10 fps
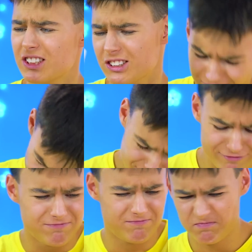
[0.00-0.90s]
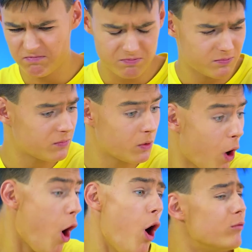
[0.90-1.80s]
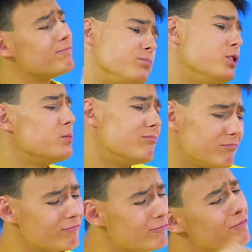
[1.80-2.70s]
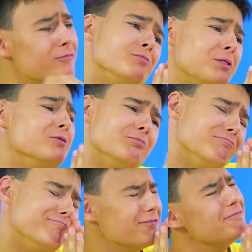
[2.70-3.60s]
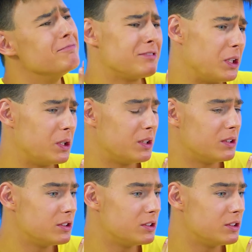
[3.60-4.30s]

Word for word: Aw, poor Rye Guy. Please! Give our chocolate lover some yum!